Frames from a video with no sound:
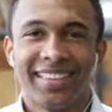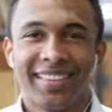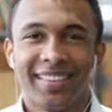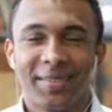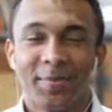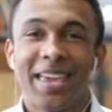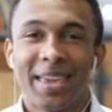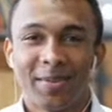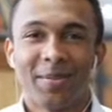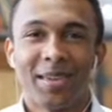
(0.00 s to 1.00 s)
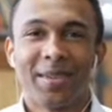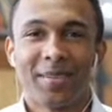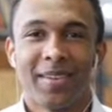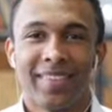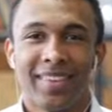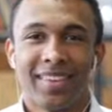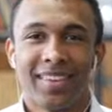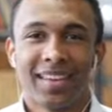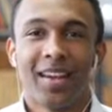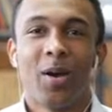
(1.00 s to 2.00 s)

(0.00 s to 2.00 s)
Now, here's what's great about that